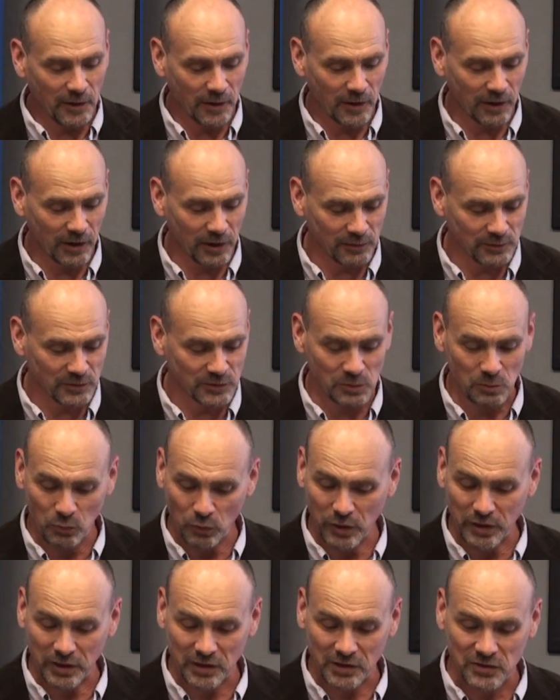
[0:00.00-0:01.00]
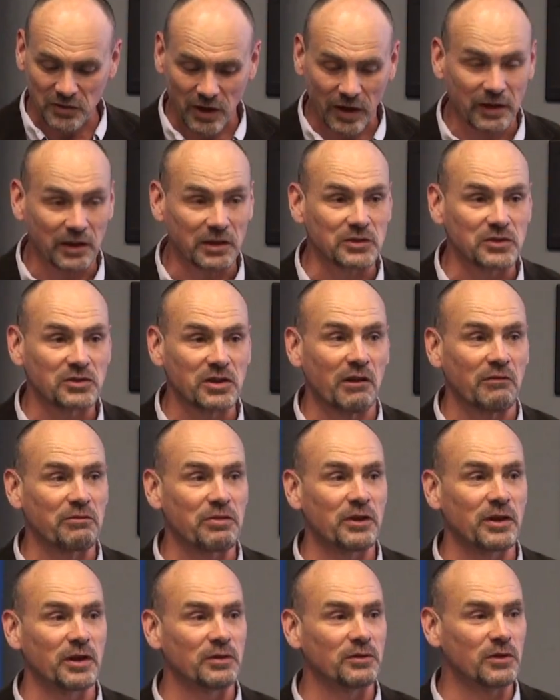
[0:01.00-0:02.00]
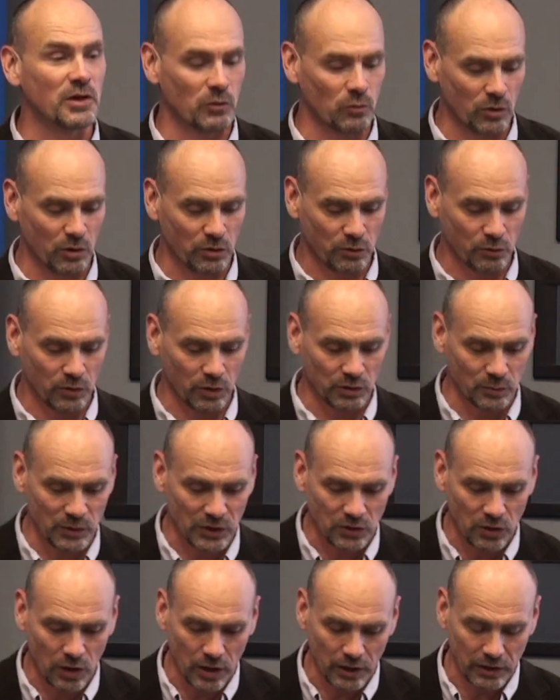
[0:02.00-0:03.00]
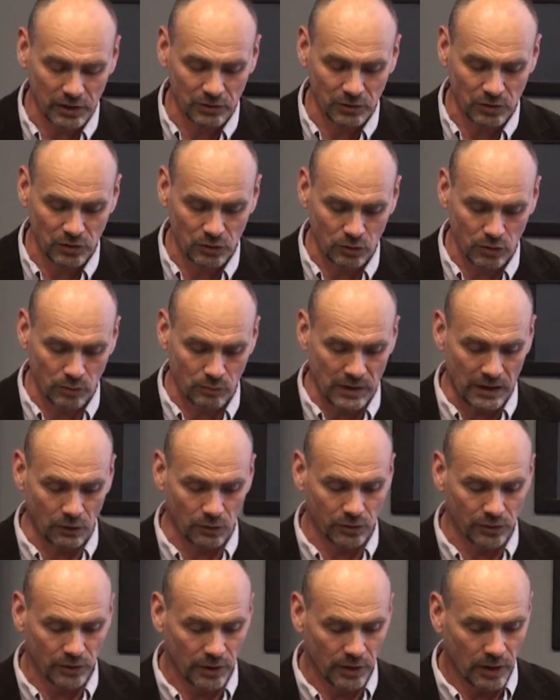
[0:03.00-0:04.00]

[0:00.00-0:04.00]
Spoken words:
on some pretty exciting stuff that we're thrilled to be talking to you about.